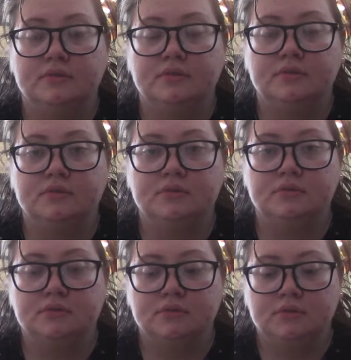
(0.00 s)

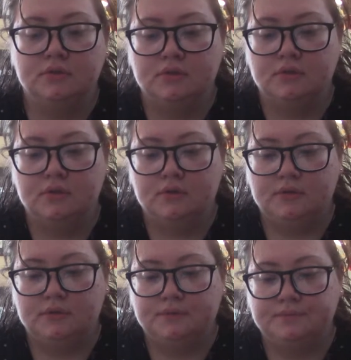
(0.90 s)

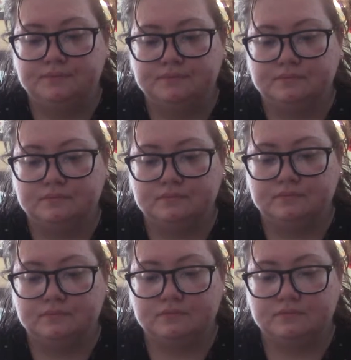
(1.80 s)

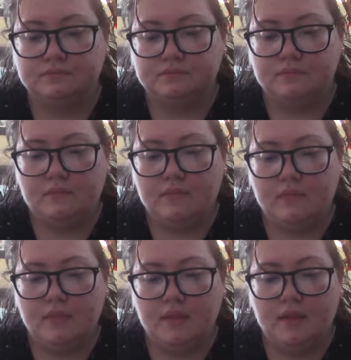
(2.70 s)
No one is speaking in this clip.